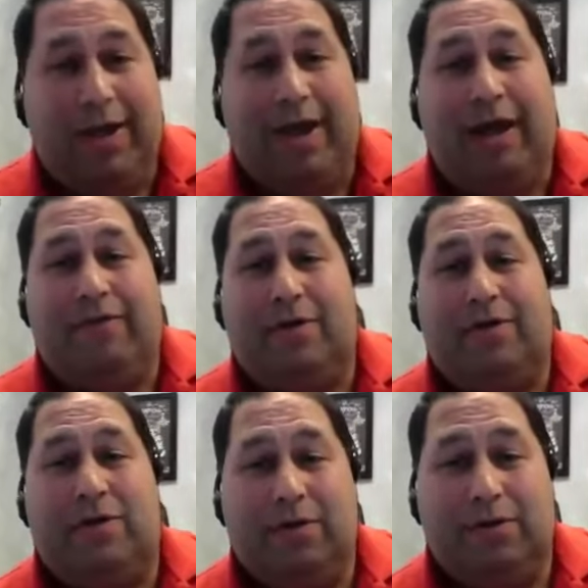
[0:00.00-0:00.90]
We have
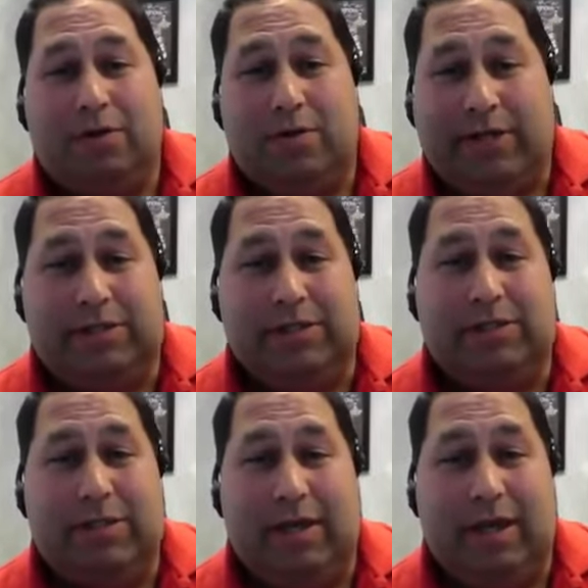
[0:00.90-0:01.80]
so many user
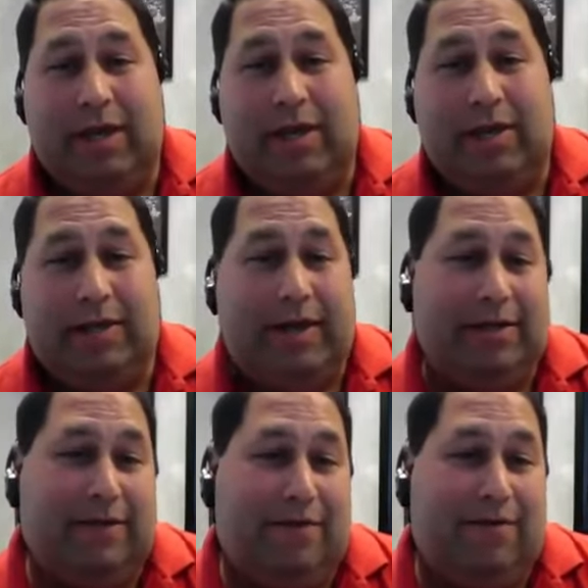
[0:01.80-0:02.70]
questions and a lot
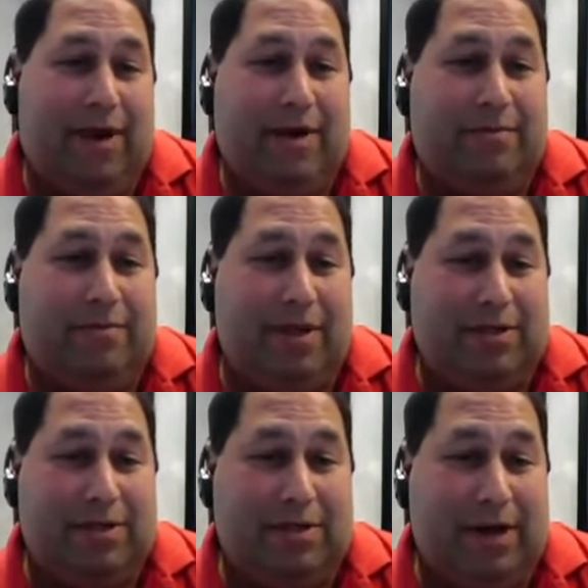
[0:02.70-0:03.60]
of different random things
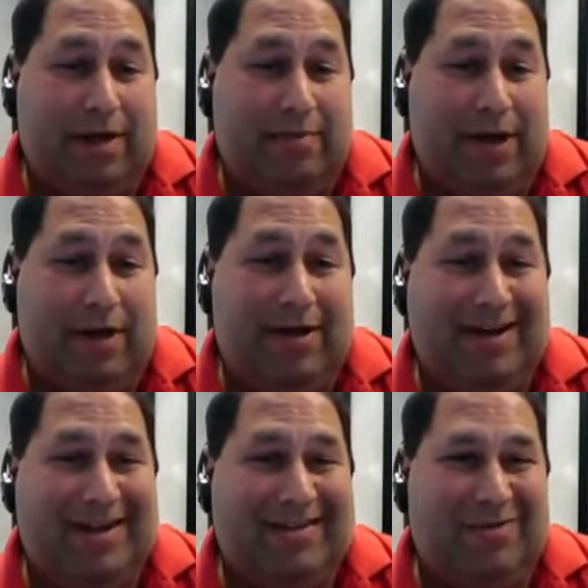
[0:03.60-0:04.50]
to talk about.
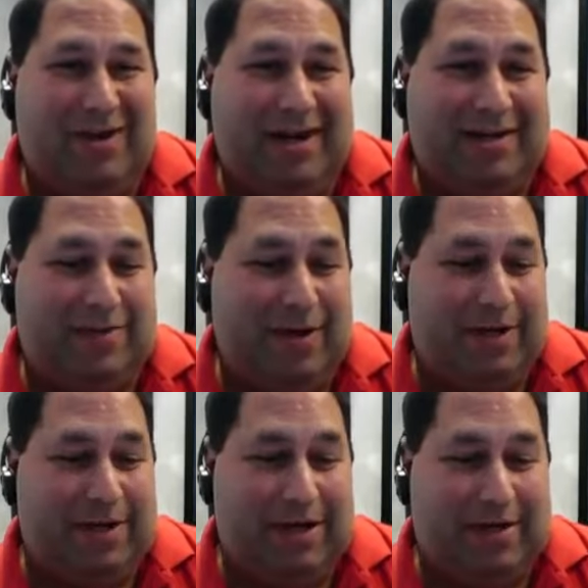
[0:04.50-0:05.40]
So we're not going to spend a
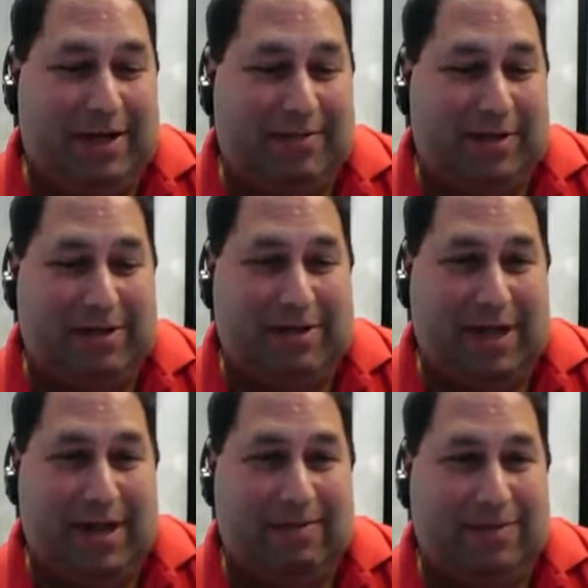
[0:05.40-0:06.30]
ton of time on these
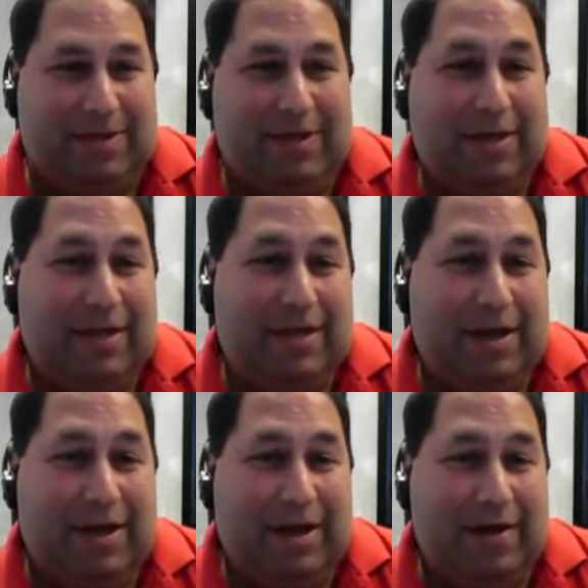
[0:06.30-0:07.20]
games.
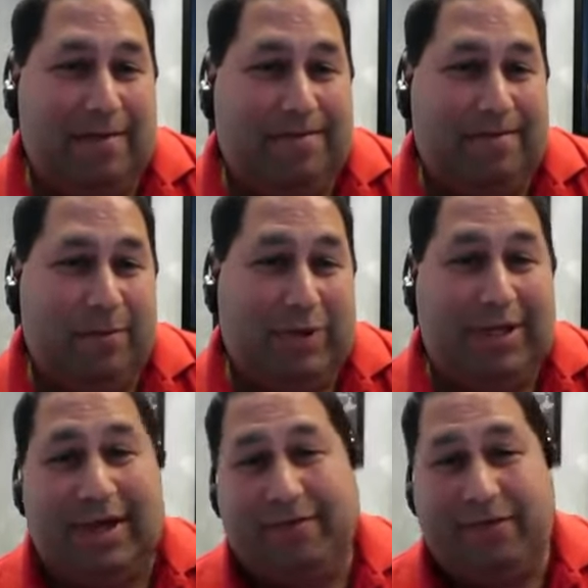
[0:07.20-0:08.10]
We
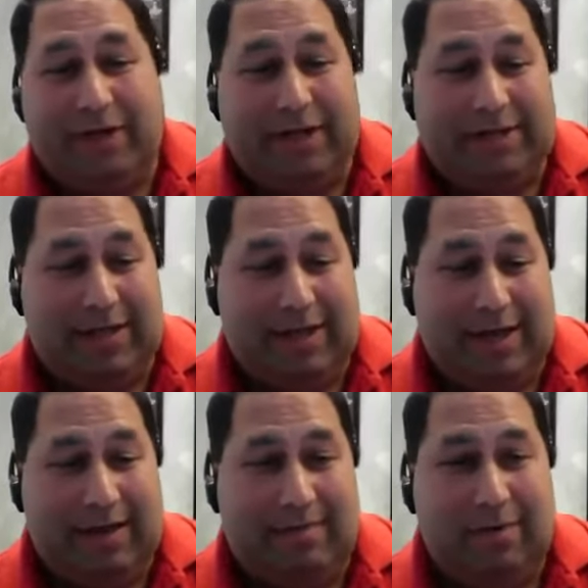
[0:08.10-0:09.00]
did have a Valencia
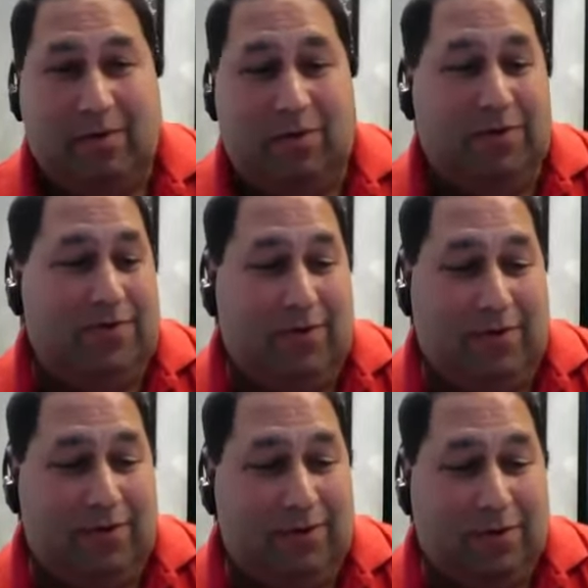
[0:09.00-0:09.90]
game. We're
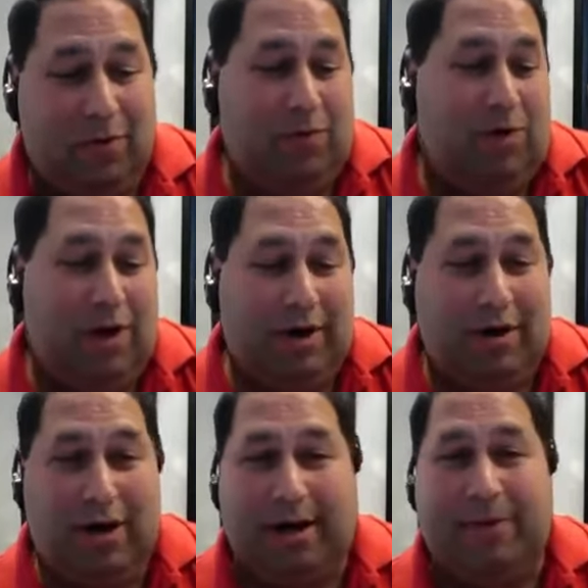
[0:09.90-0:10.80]
through. We
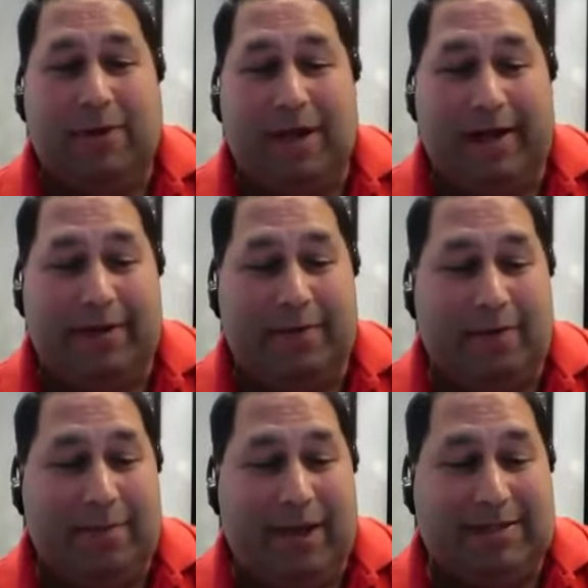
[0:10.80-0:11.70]
won. Alba and Laka
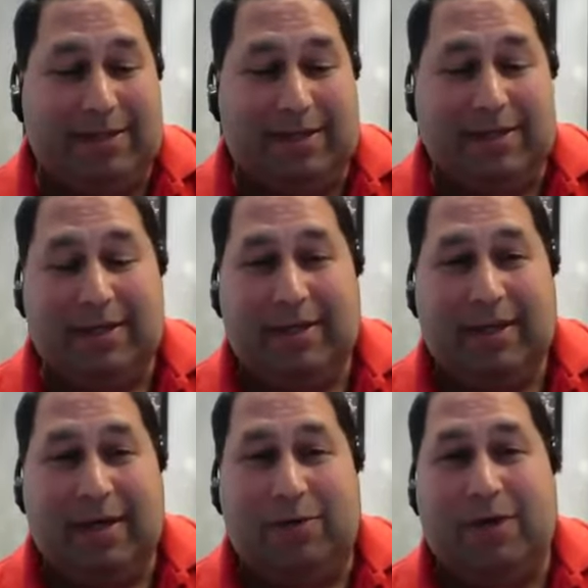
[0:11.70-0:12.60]
were amazing.
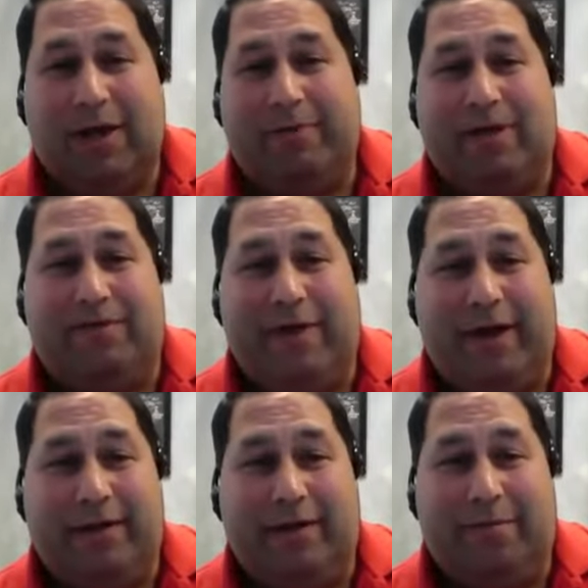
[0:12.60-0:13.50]
And we'll talk about the
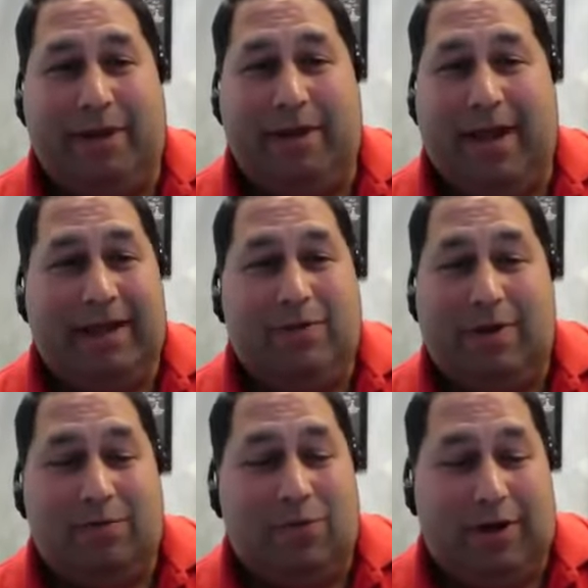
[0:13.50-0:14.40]
final in a bit.
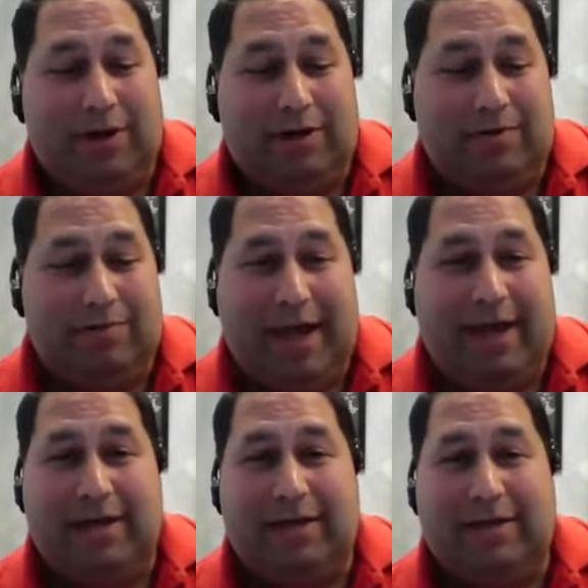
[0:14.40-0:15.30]
Anyone want to
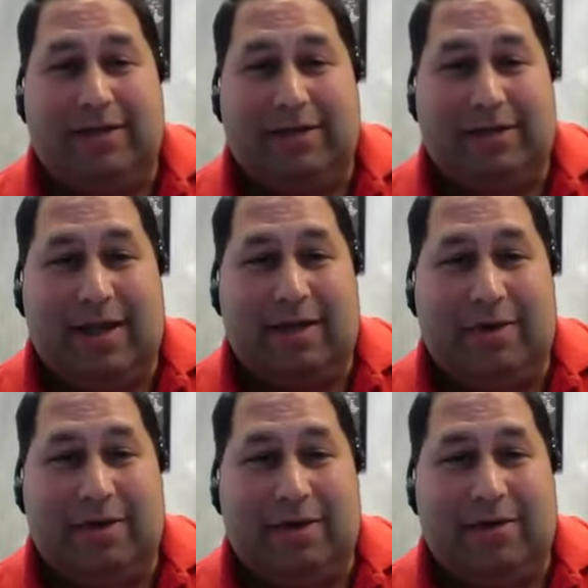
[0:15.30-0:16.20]
add anything to this
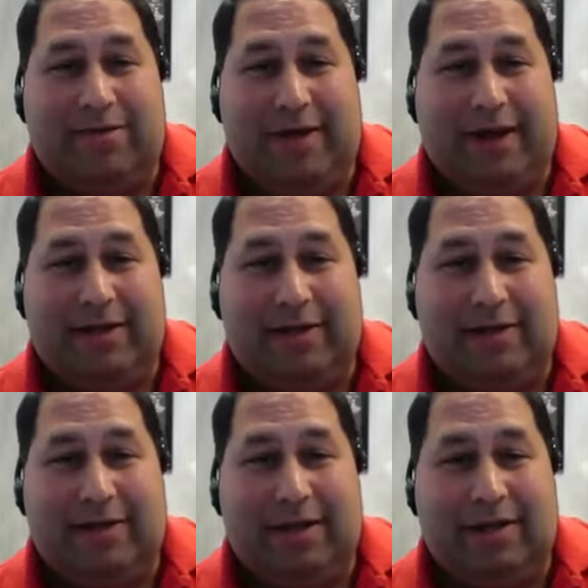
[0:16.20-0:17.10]
game other than the fact
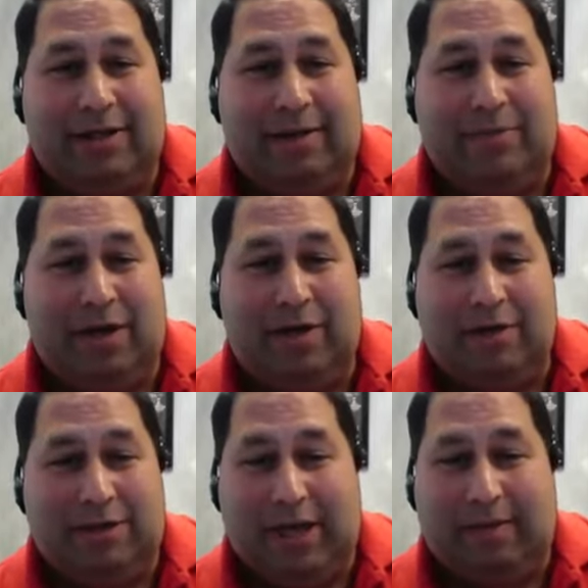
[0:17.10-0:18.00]
that job
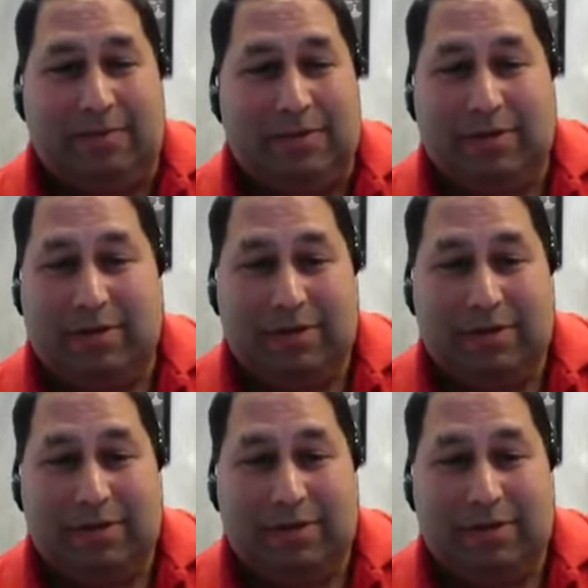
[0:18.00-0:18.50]
done, James?